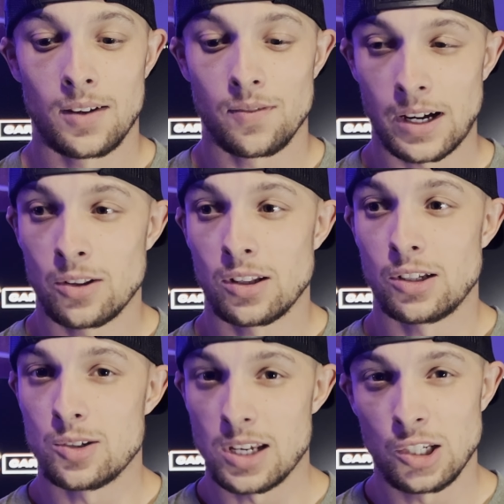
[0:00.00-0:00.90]
found that
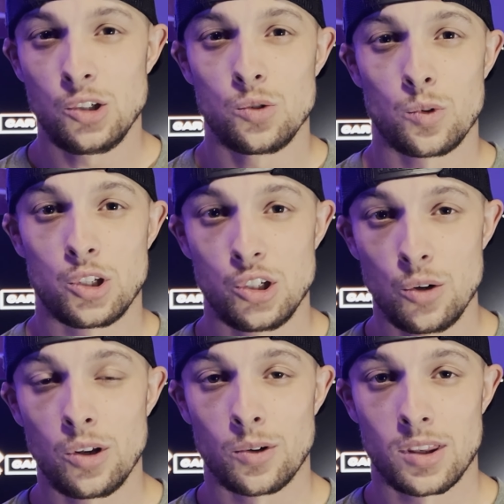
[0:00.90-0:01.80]
there's issues with
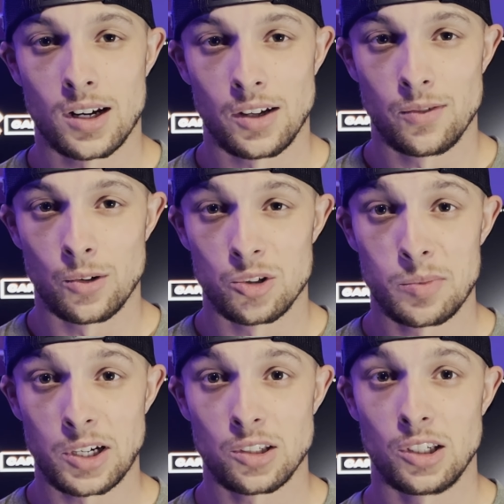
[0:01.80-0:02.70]
shooting with an iPhone,
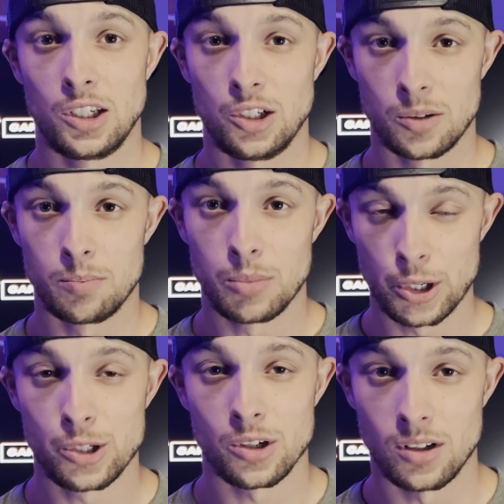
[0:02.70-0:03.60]
especially your
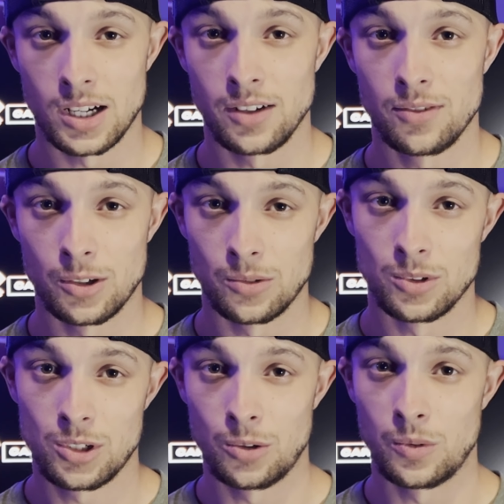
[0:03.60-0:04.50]
personal iPhone.
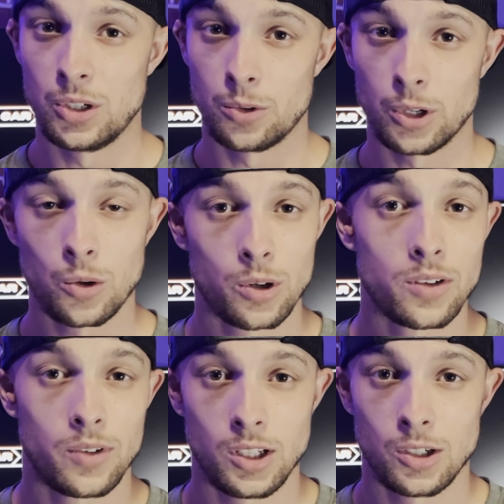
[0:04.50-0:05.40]
So when you're recording
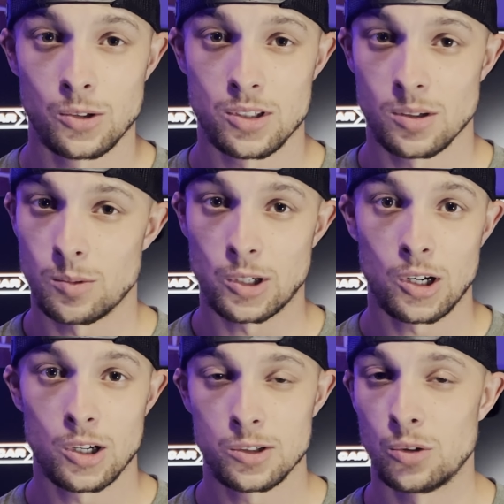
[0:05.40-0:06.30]
videos and someone
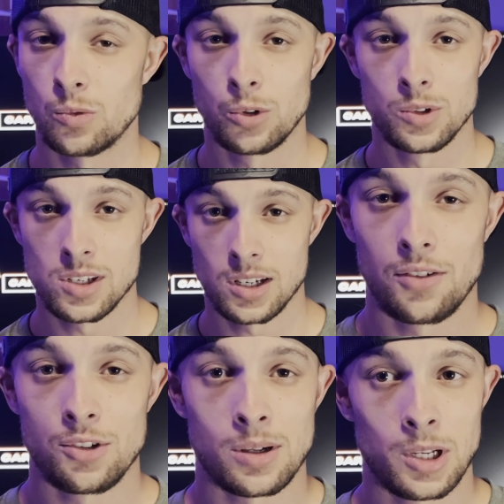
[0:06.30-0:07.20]
calls you, it ruins it.
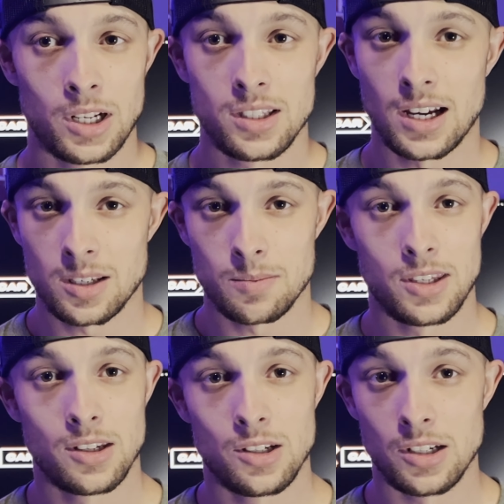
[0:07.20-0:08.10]
Every time you get a text
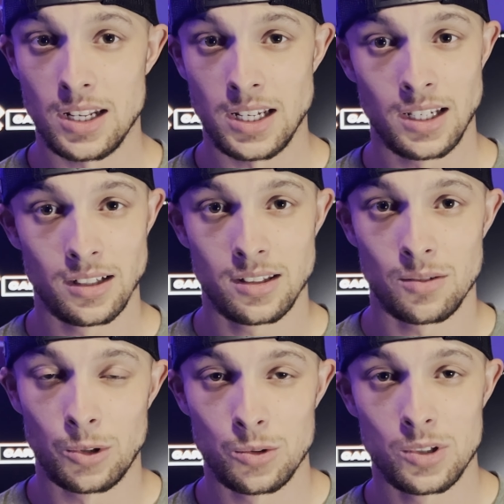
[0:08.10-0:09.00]
message, it dings,
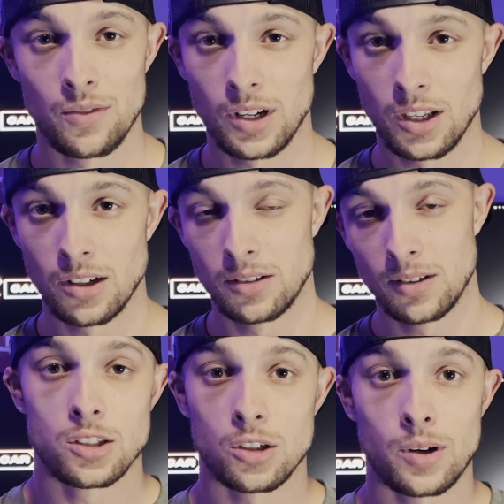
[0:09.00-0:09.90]
ruins the video.
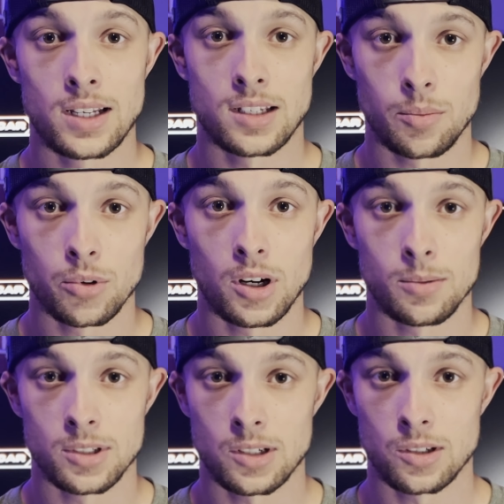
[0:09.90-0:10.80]
So as I
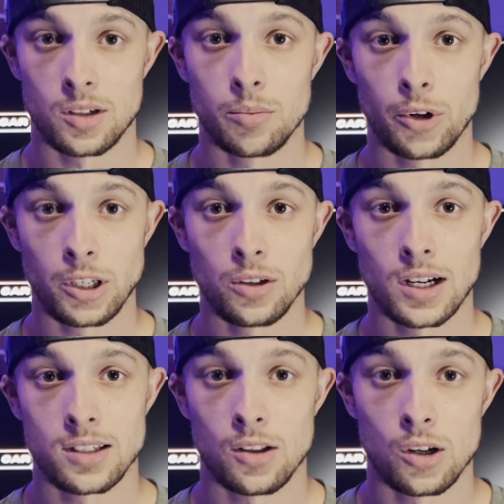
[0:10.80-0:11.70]
promised, I was gonna bring you
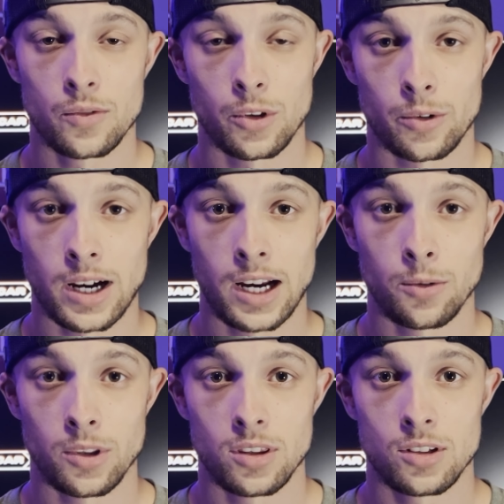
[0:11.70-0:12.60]
guys along for the ride
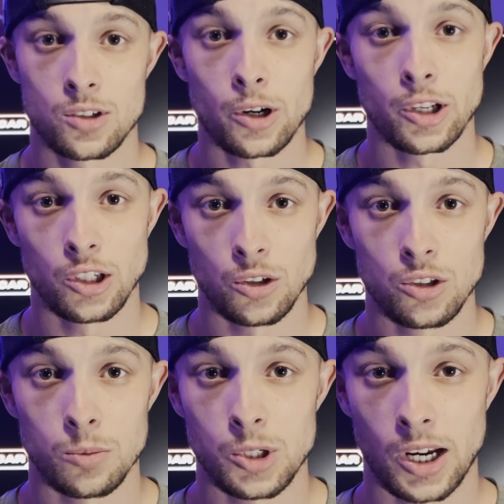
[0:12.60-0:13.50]
with starting a
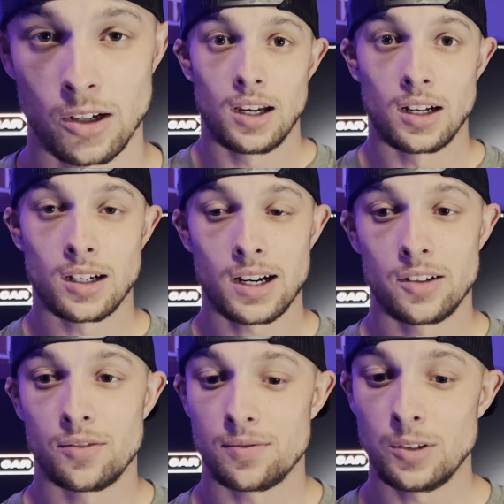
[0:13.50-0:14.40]
YouTube channel and kind
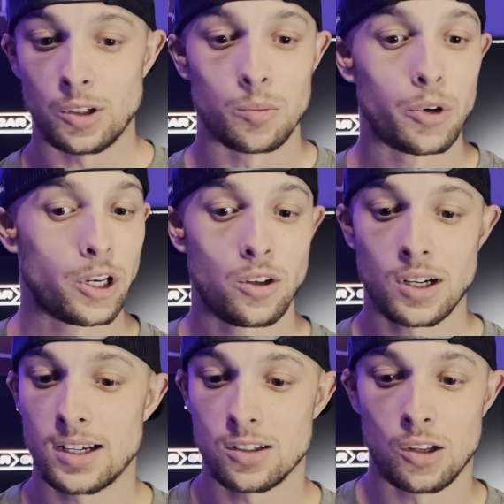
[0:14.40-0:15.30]
of, you know, bringing you
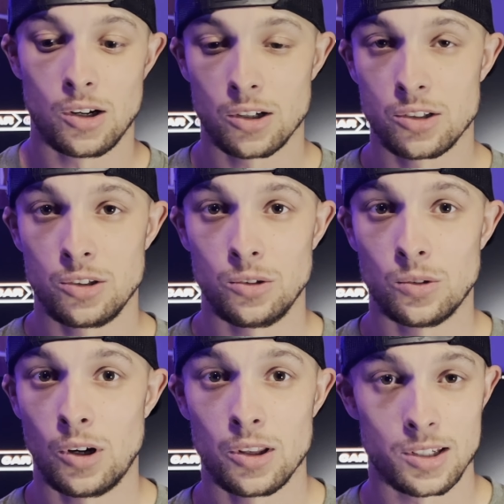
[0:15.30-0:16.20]
guys along to
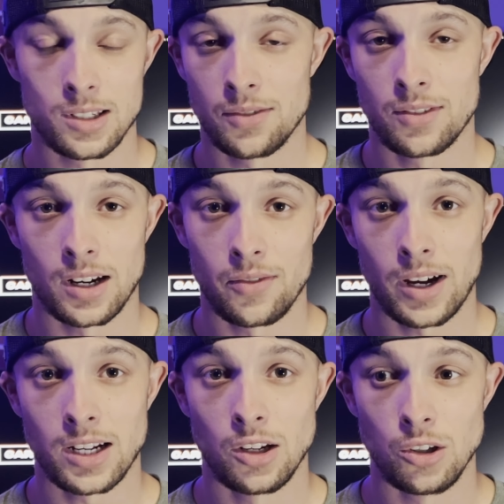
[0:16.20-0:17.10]
all the stuff that I've
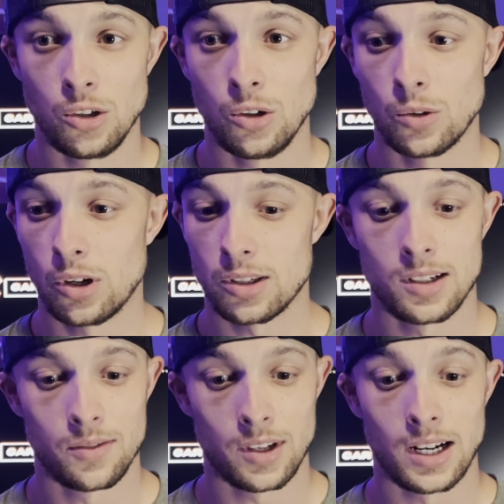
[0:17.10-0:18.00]
had to do or all the
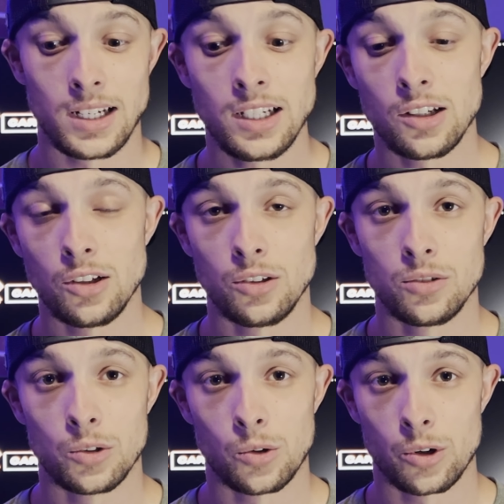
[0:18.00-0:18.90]
stuff that I need to
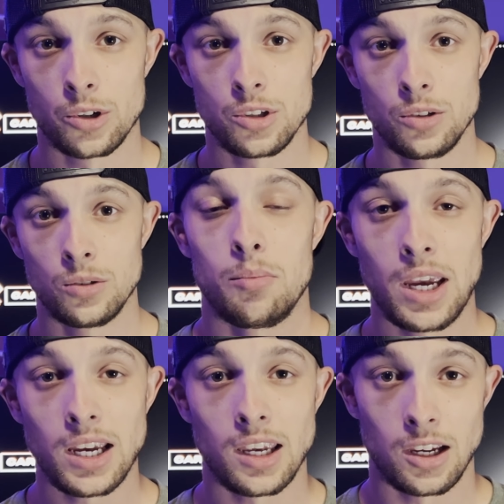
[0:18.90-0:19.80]
do in order to
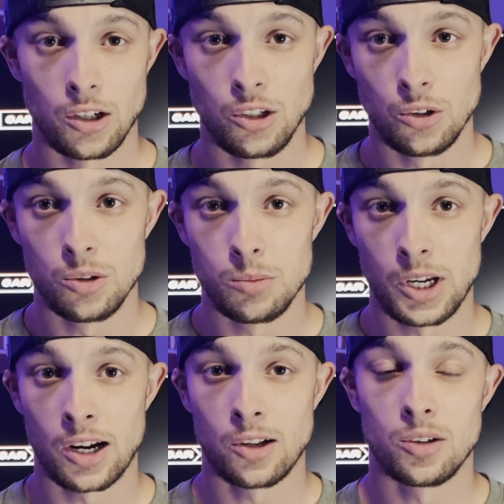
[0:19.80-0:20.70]
make a good YouTube
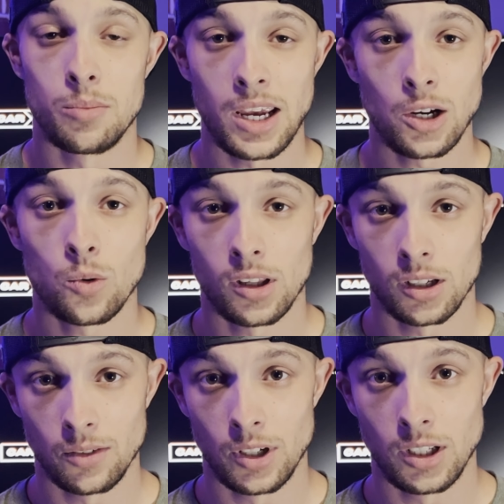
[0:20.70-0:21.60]
channel and make
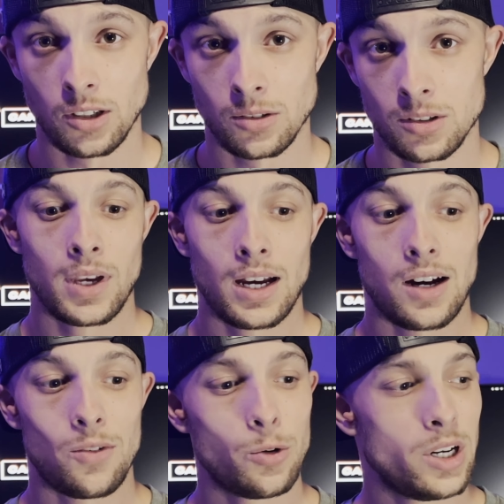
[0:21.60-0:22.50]
quality videos.
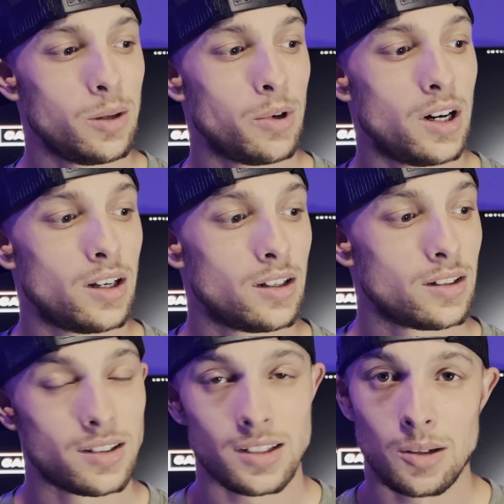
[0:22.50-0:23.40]
I've already bought
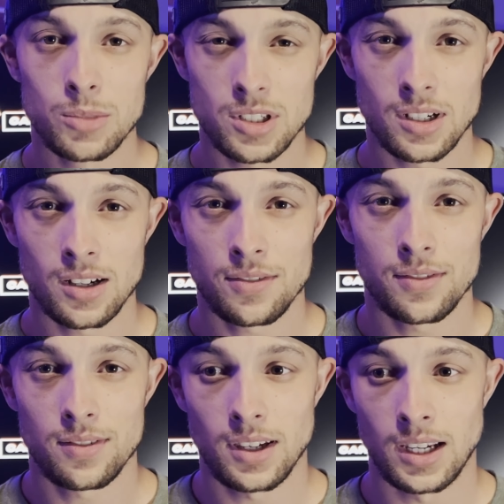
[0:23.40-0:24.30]
some stuff
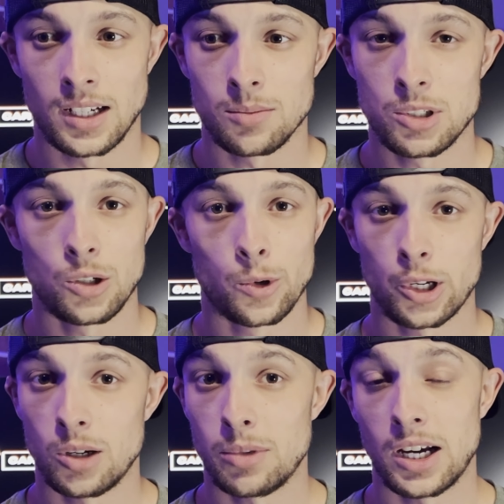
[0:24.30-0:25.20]
and I'm still
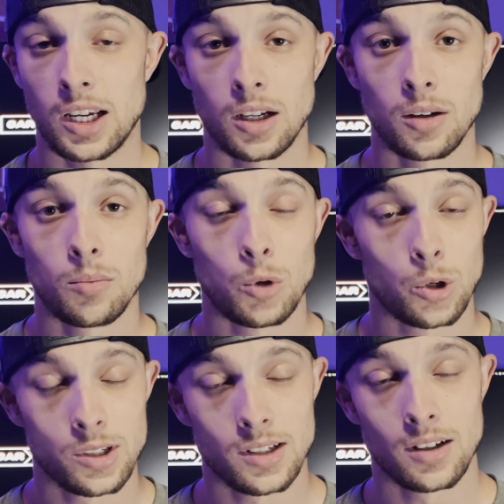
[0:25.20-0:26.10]
working on buying
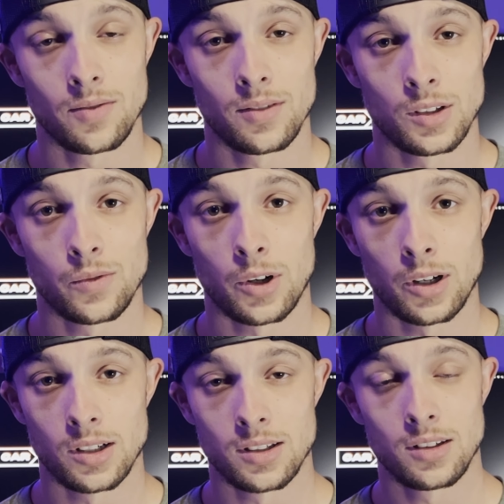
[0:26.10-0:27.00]
more stuff as
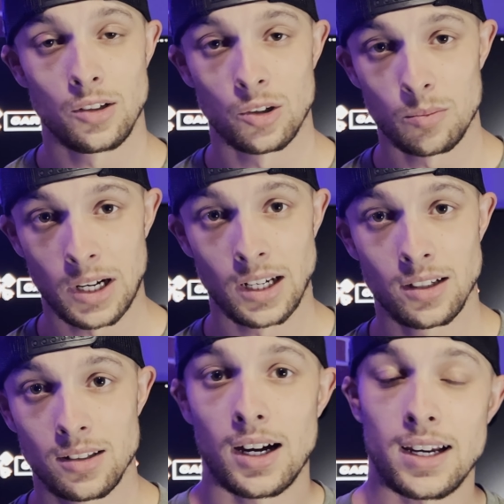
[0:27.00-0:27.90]
far as, you know,
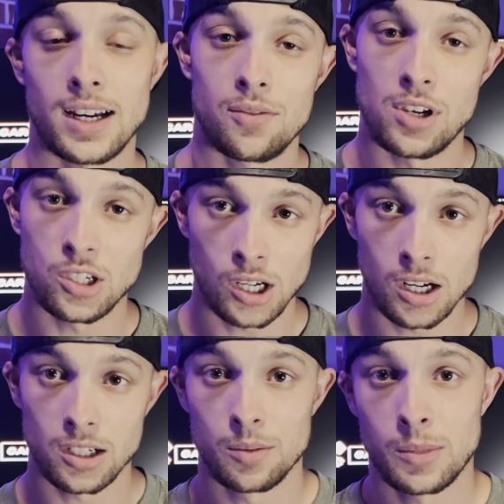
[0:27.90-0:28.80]
mics. I have a
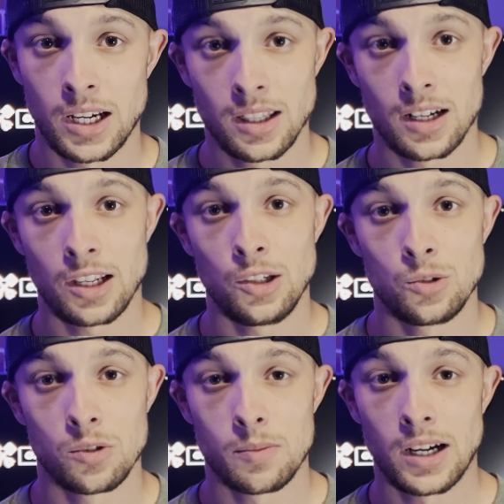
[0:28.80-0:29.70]
shotgun mic that I
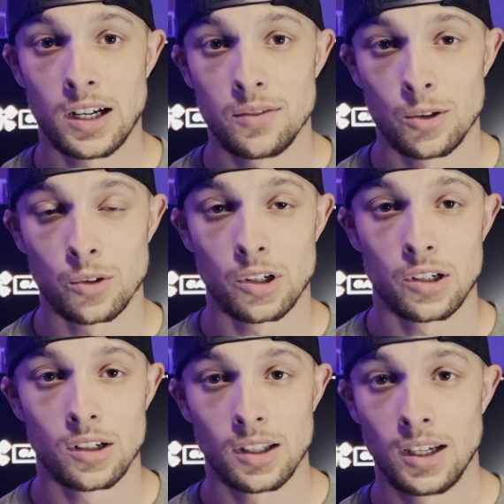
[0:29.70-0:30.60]
use with my iPhone
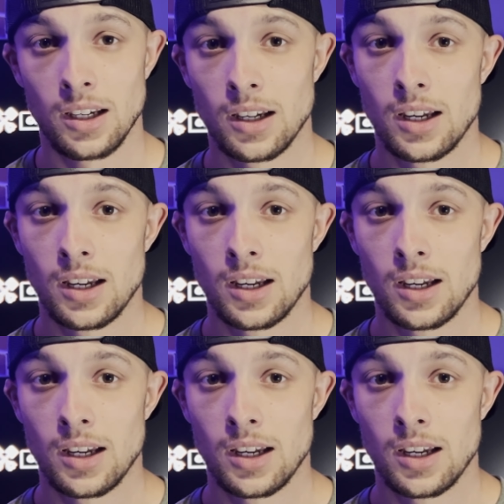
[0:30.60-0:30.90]
currently.